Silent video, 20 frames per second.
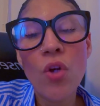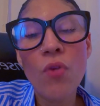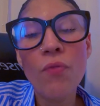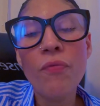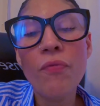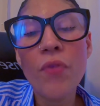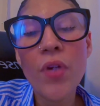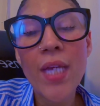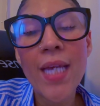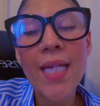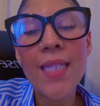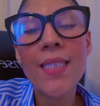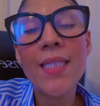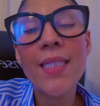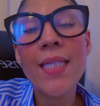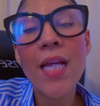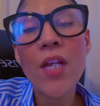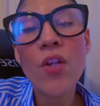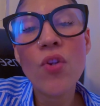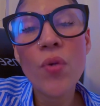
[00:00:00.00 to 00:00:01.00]
And don't
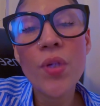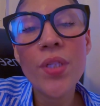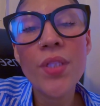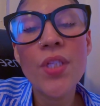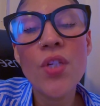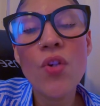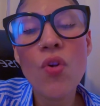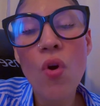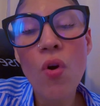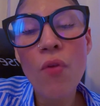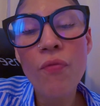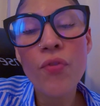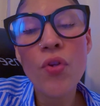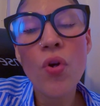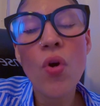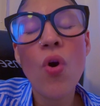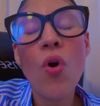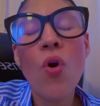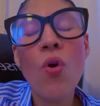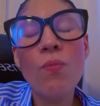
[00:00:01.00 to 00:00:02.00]
forget the anointing
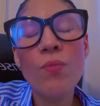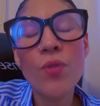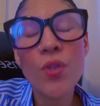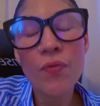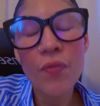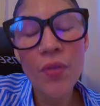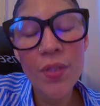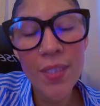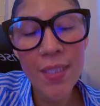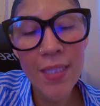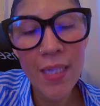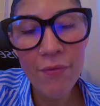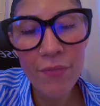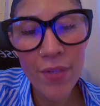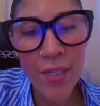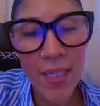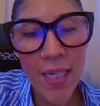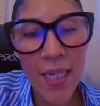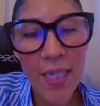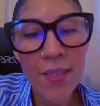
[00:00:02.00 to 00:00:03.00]
of your homes for
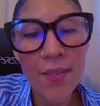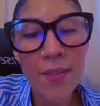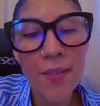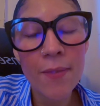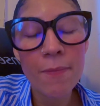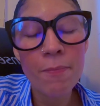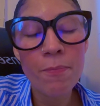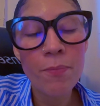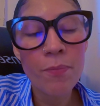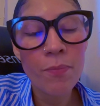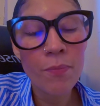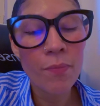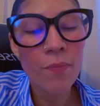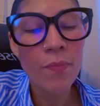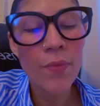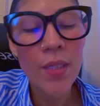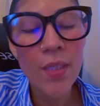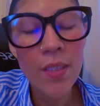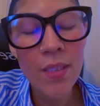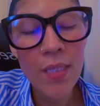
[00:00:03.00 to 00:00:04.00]
7 days.
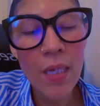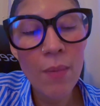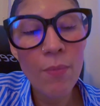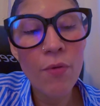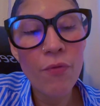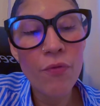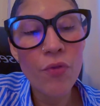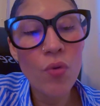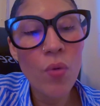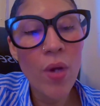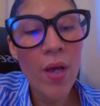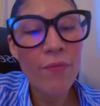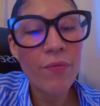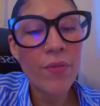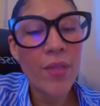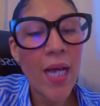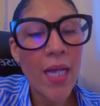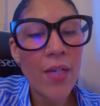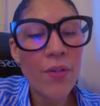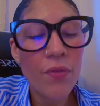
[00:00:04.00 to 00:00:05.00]
Some of you
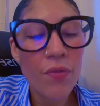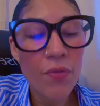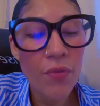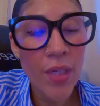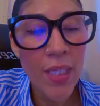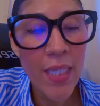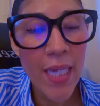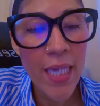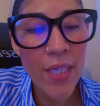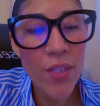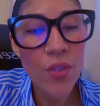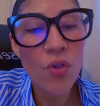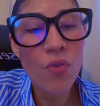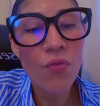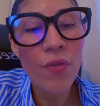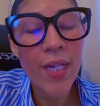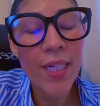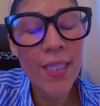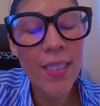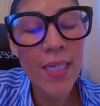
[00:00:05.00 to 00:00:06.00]
have done 3
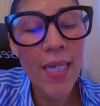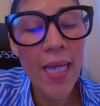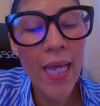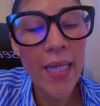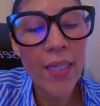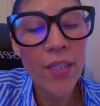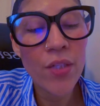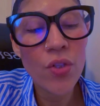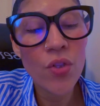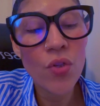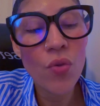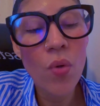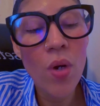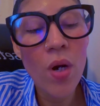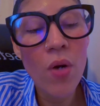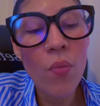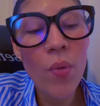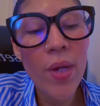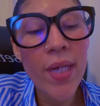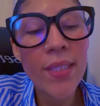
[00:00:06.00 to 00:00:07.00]
days already and
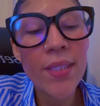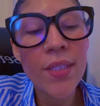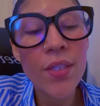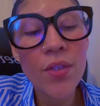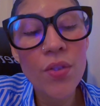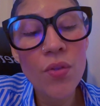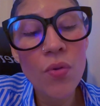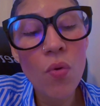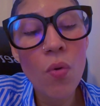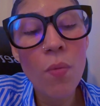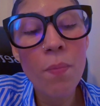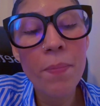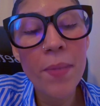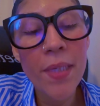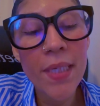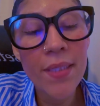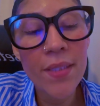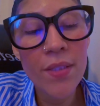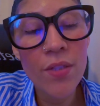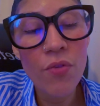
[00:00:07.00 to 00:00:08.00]
you are waiting to
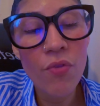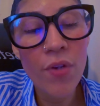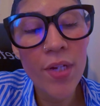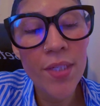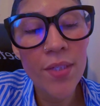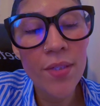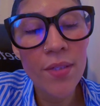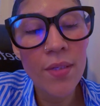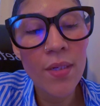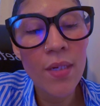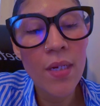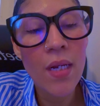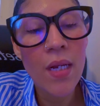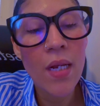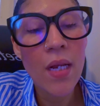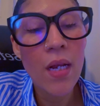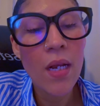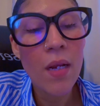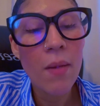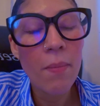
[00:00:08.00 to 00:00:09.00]
complete the rest.